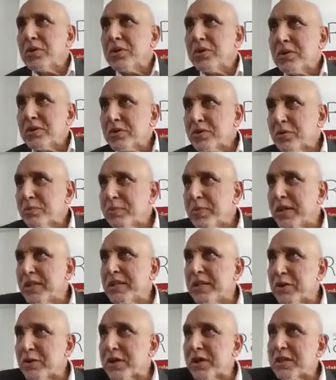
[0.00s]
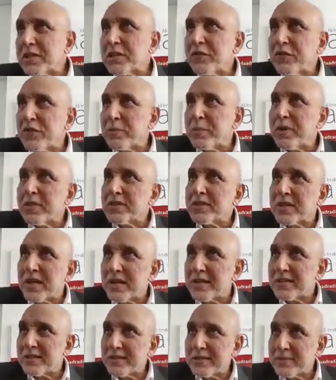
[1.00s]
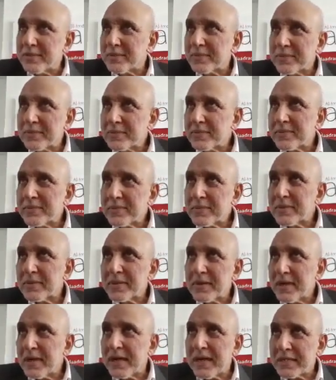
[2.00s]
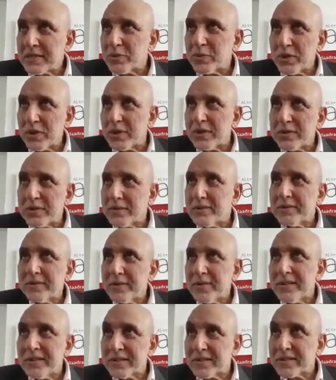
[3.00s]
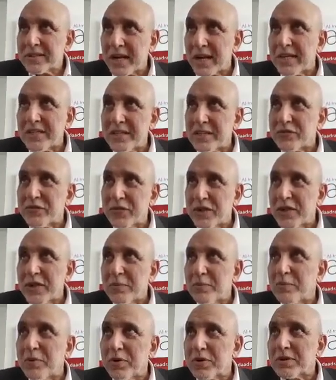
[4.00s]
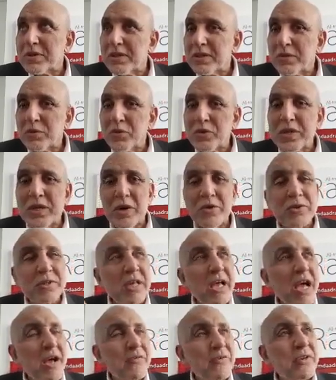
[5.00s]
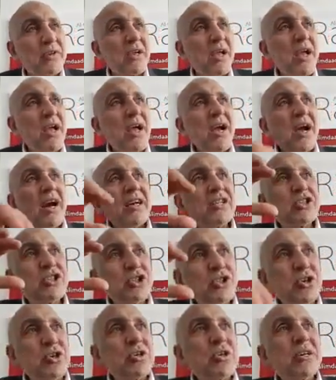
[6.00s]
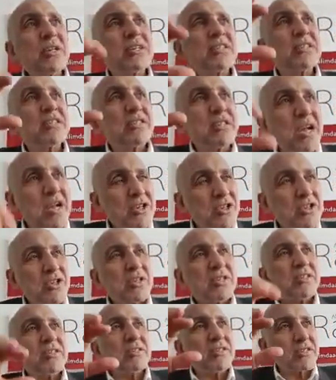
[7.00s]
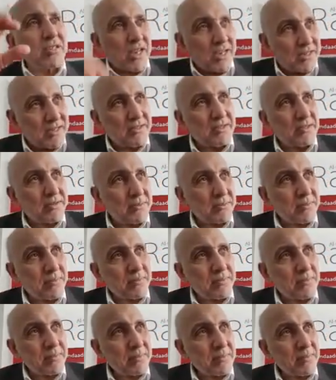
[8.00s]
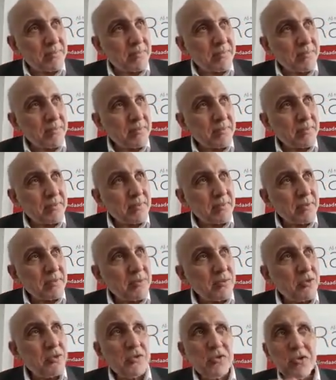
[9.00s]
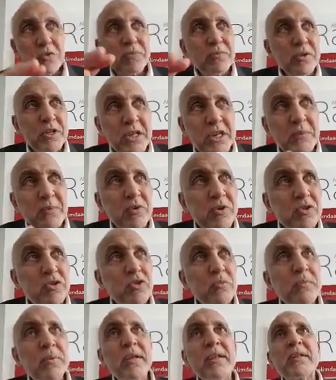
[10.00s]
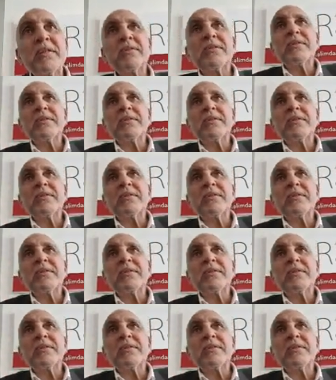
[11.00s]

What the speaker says: to build the organization from inside as well. Inside is very important. Without having a stronger structure inside, will not be able to build